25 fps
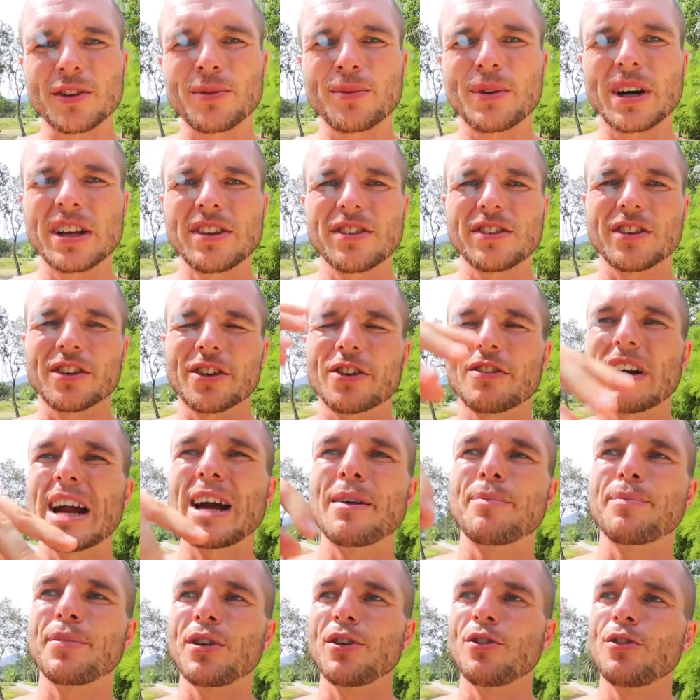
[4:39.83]
The ones that
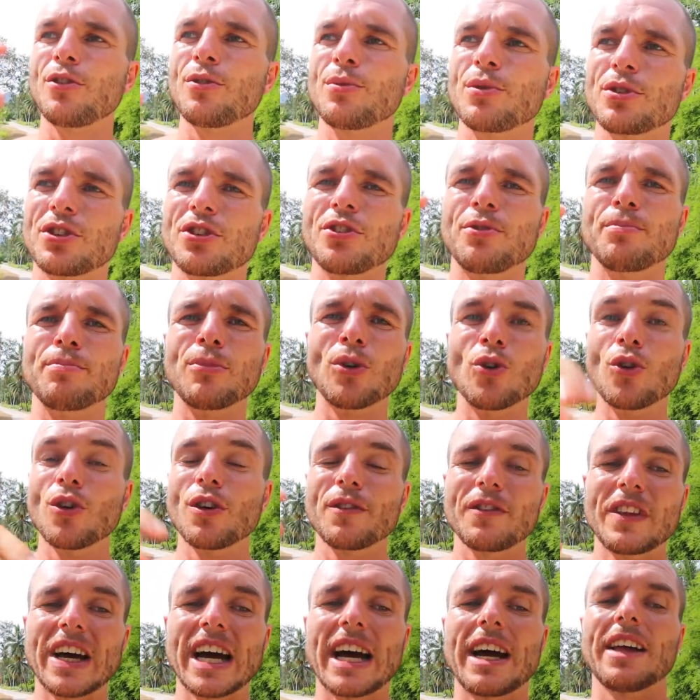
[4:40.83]
grab, you would do more
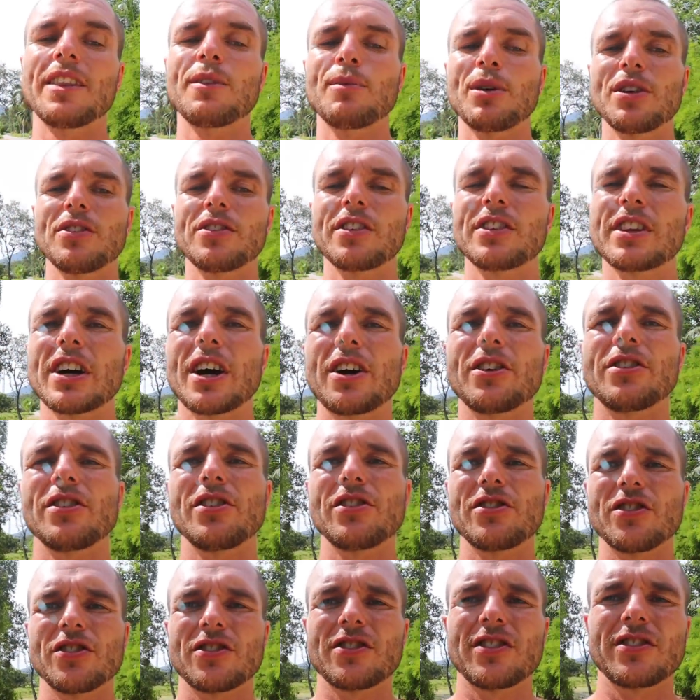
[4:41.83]
of that, and the ones that don't,
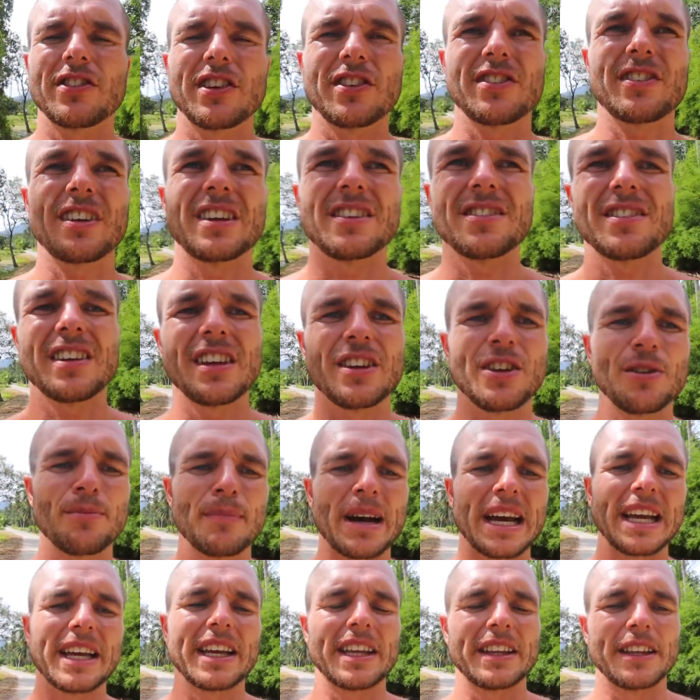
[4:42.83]
you just discontinue
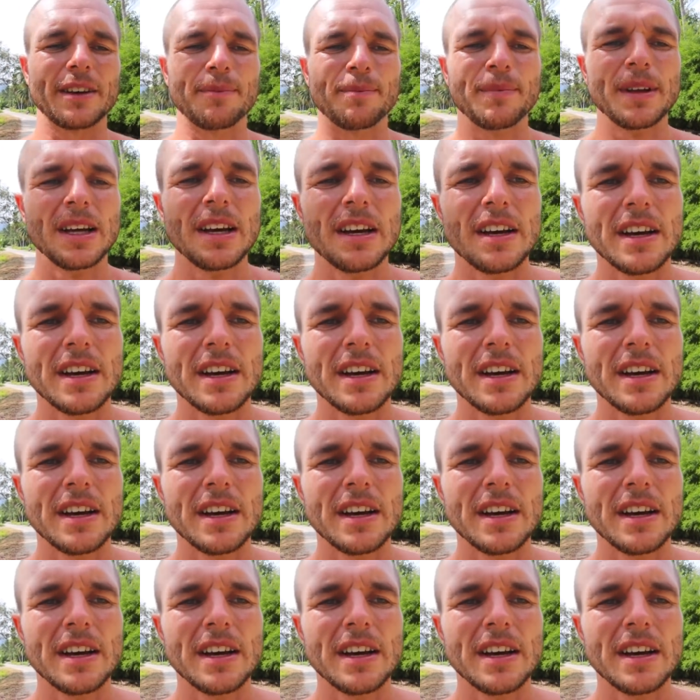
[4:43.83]
making them.